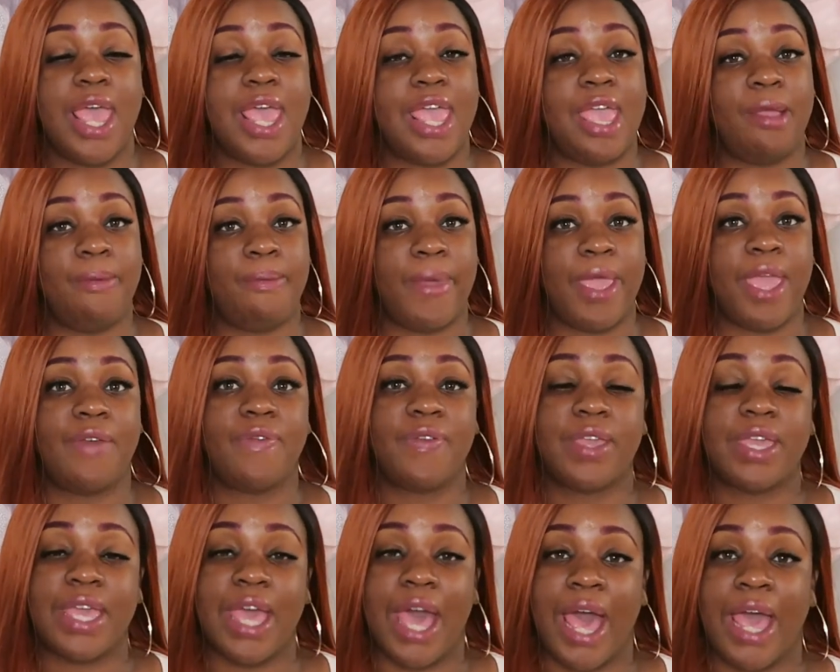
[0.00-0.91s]
it may
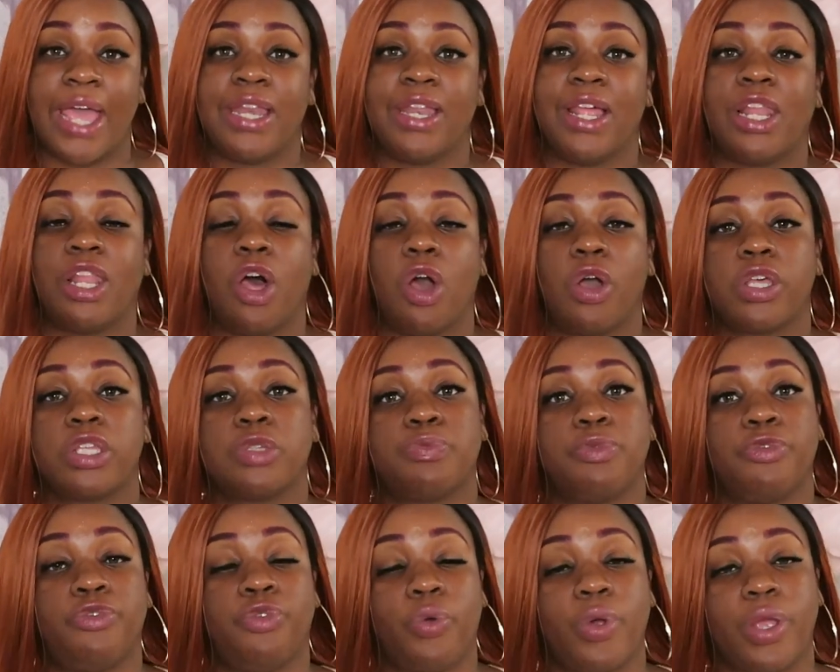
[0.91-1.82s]
have gotten along this
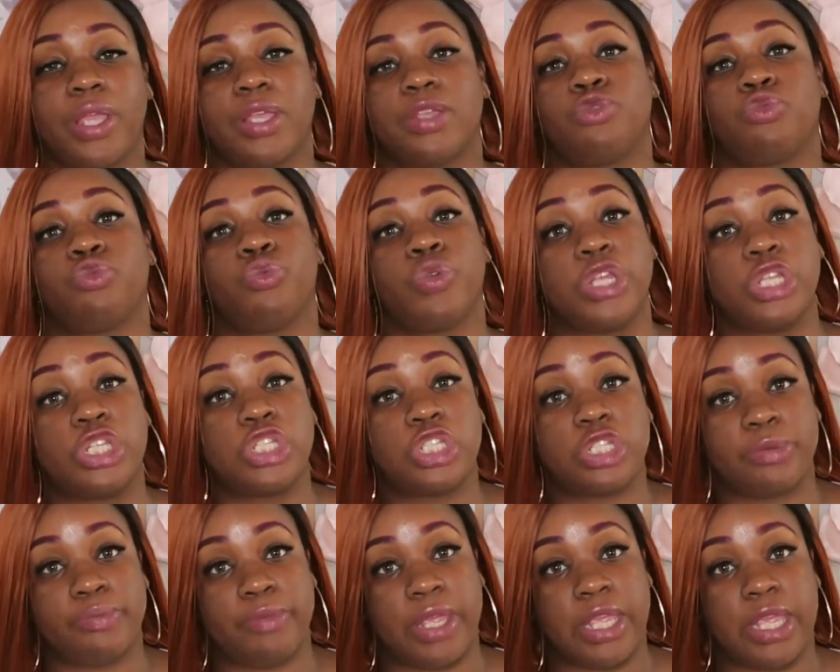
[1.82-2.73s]
before it
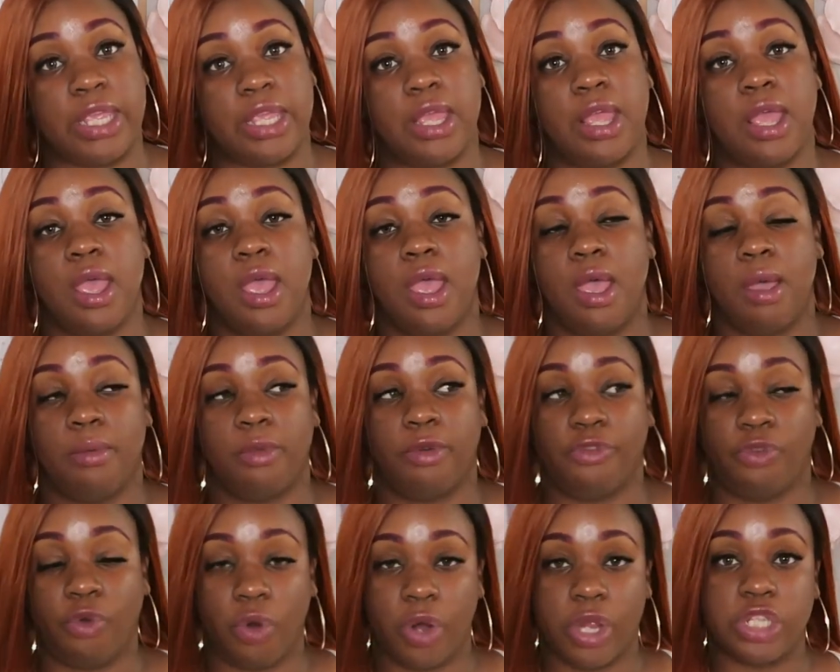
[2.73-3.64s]
reached me,
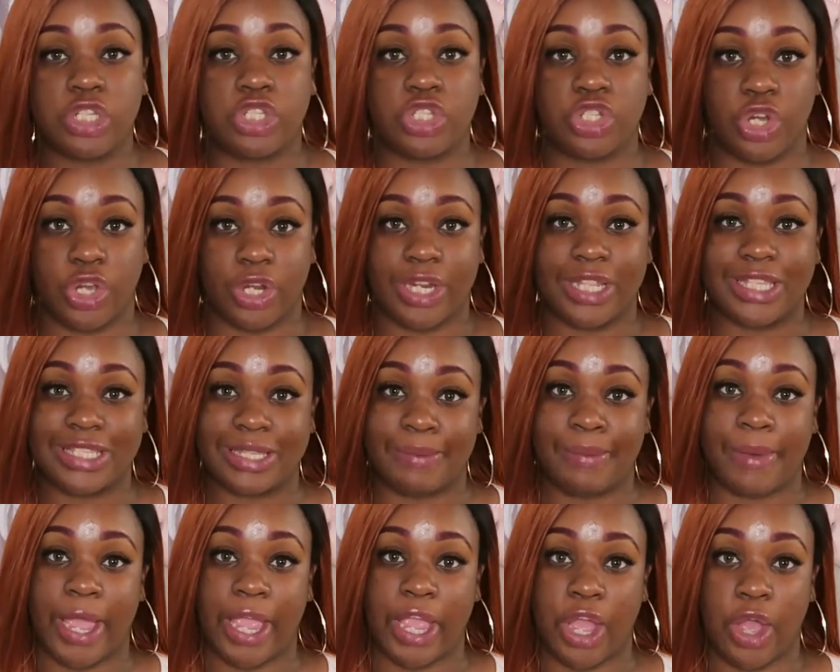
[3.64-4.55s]
before its journey to
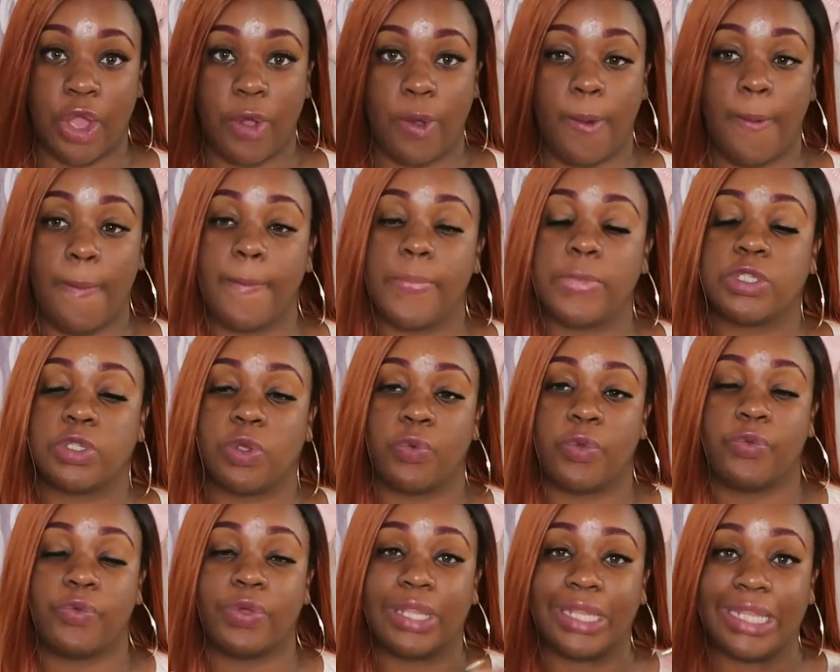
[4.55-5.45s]
my home. So
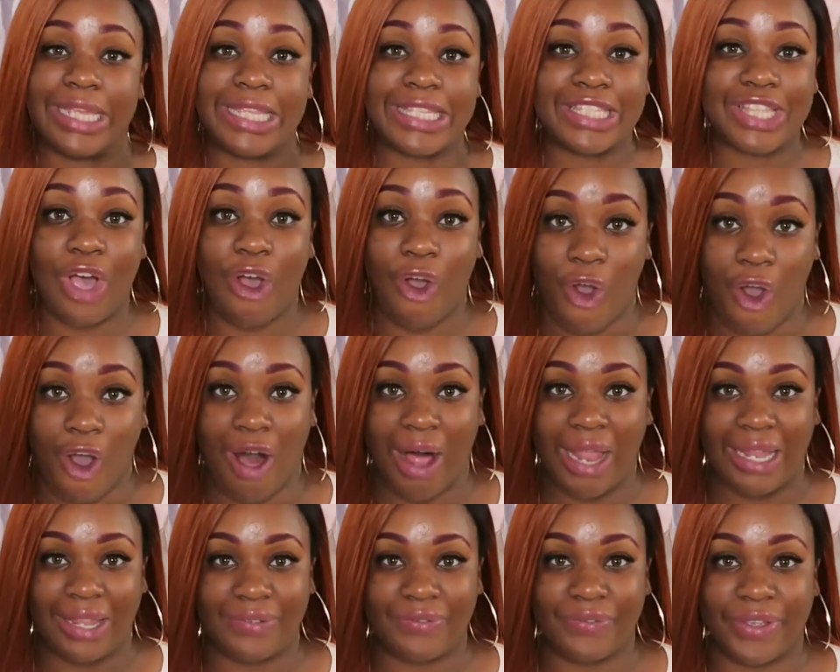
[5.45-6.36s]
we release
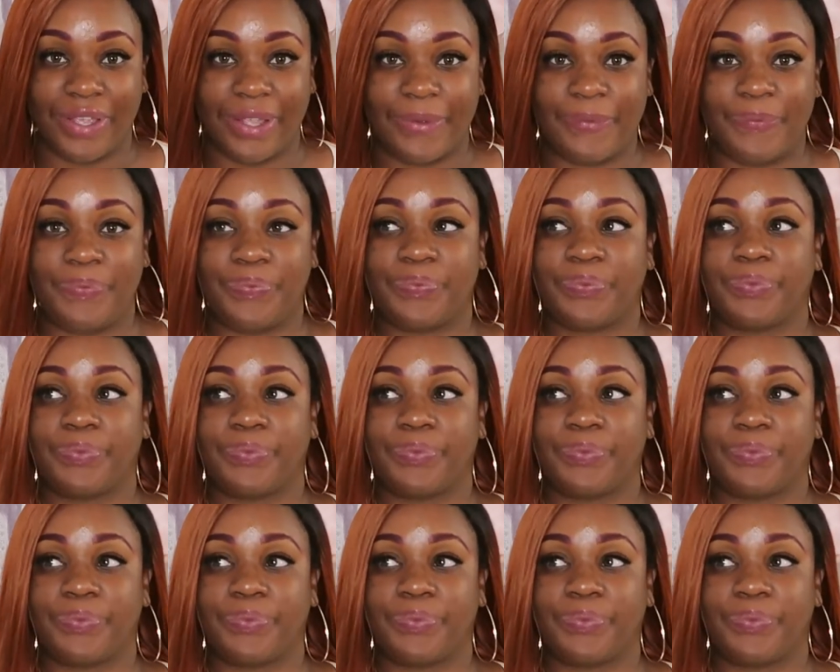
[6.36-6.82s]
all of it.